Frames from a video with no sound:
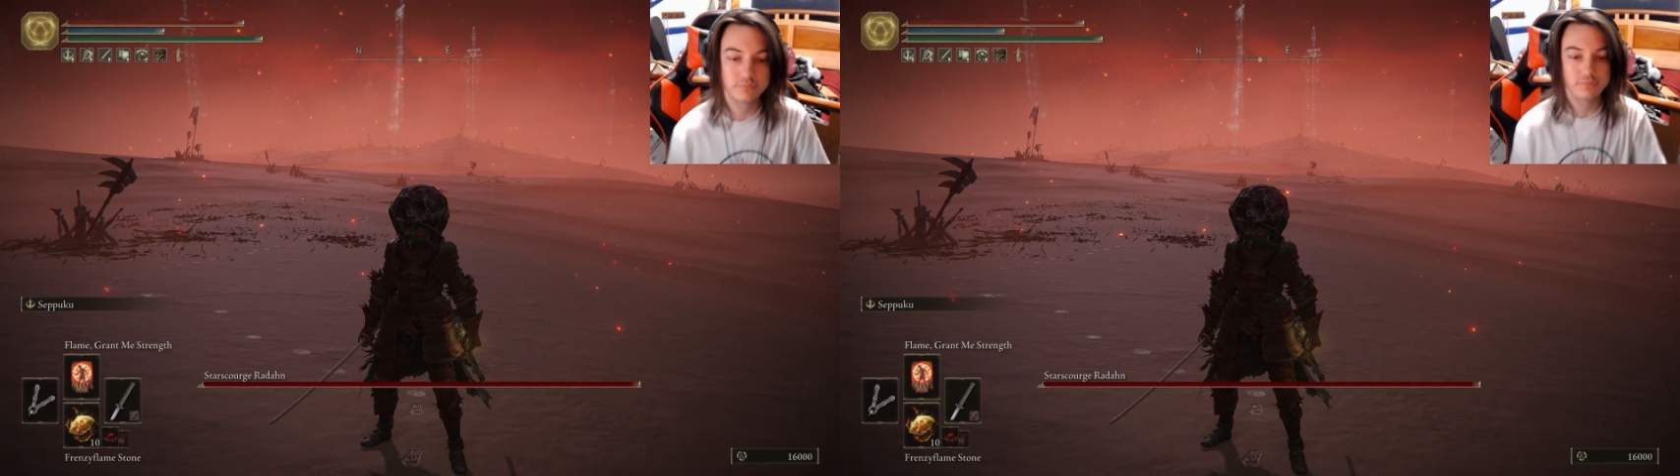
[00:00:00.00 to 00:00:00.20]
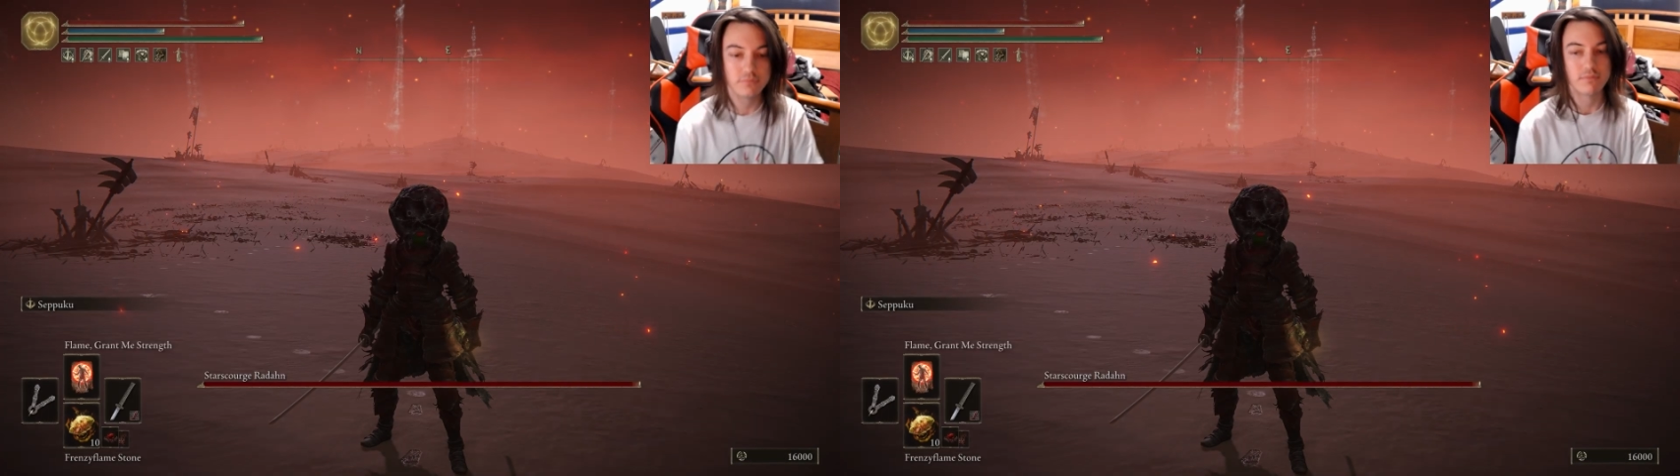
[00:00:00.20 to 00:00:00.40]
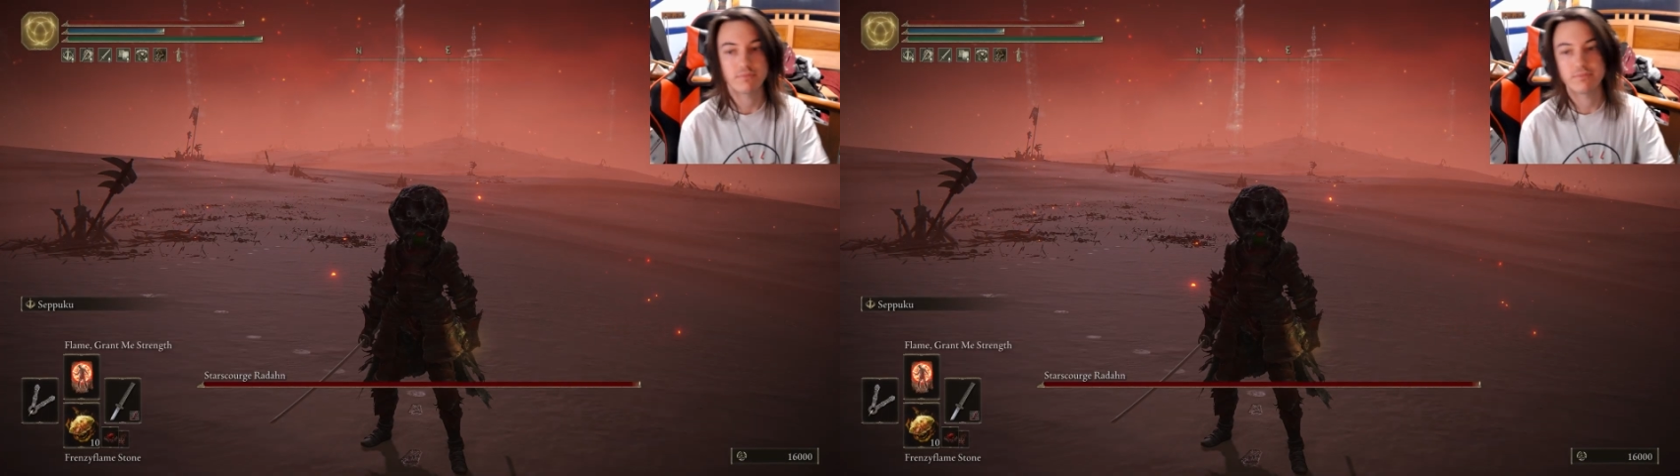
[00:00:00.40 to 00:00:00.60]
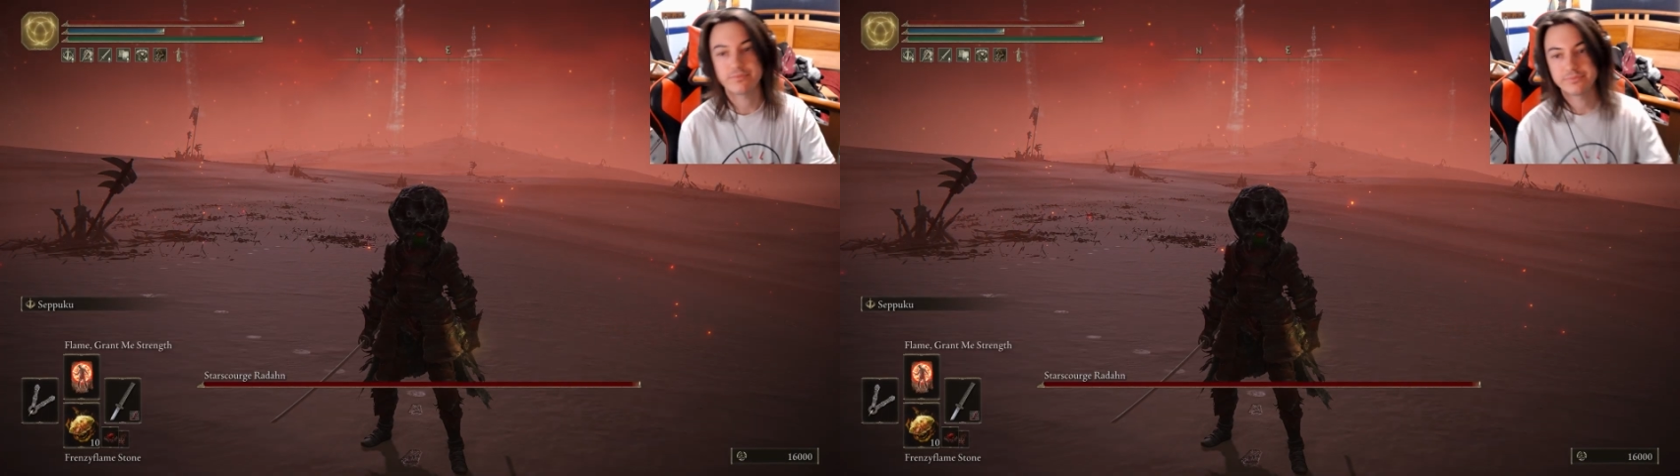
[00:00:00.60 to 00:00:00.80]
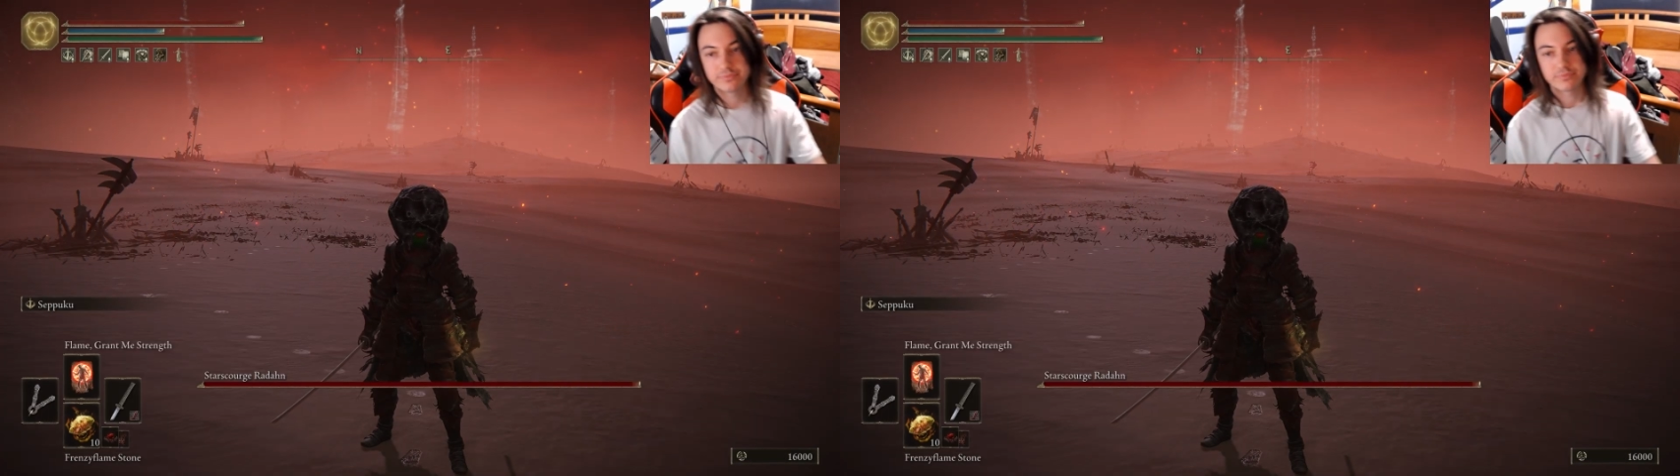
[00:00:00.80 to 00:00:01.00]
using things
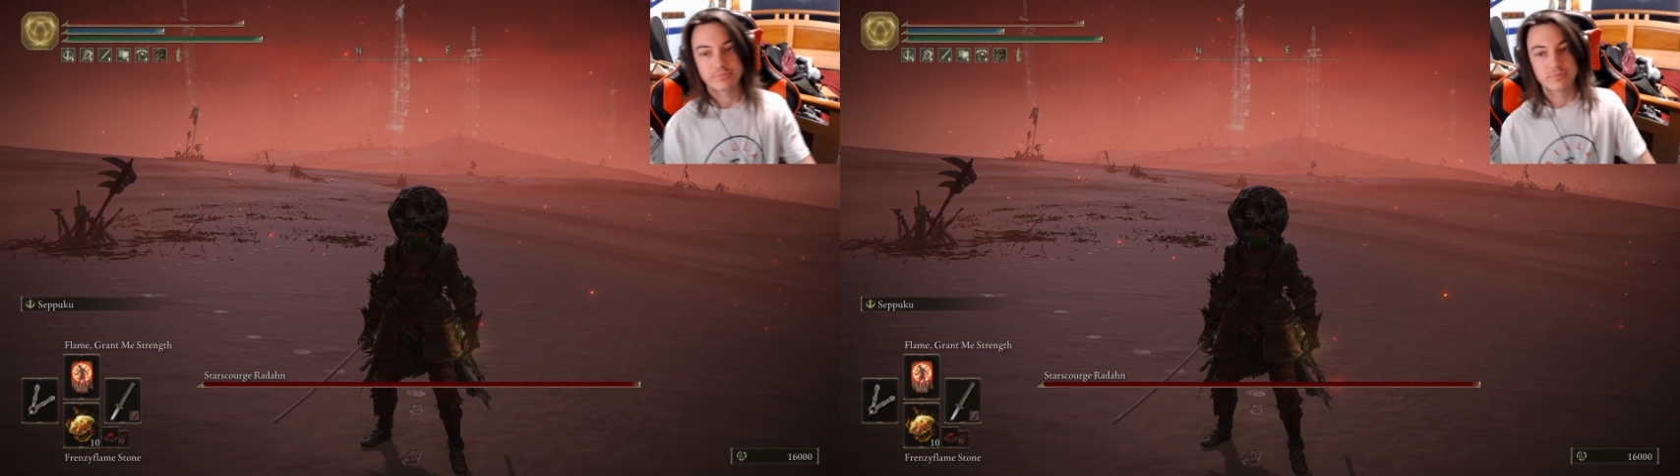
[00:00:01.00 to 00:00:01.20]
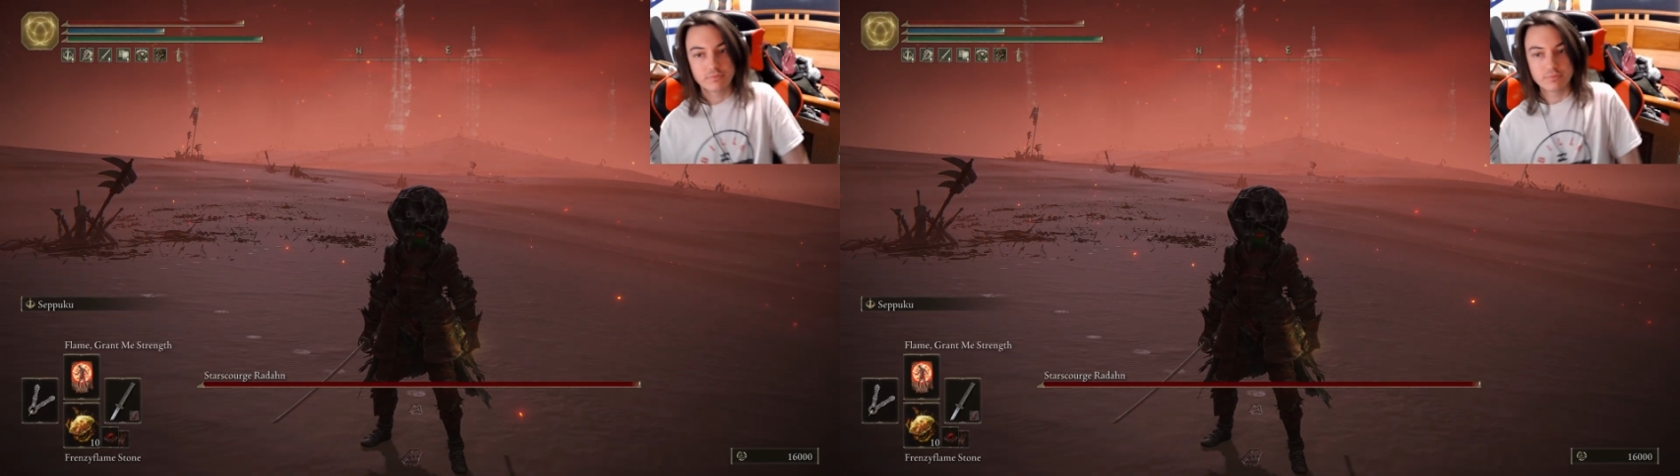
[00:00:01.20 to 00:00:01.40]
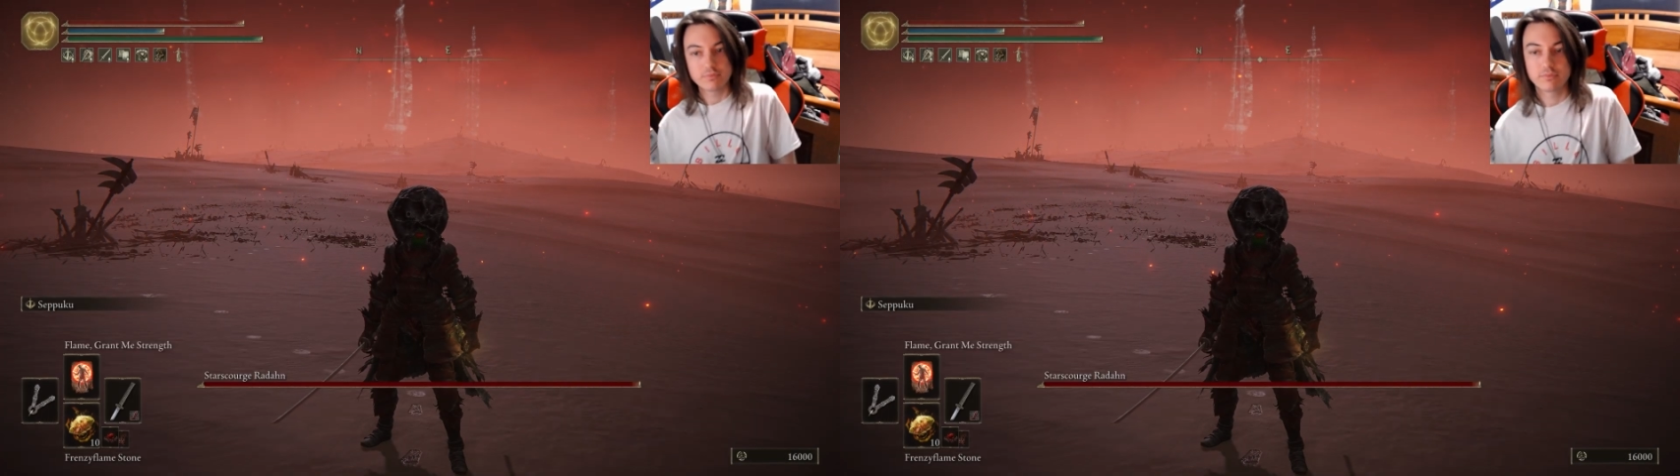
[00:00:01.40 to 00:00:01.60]
that boost damage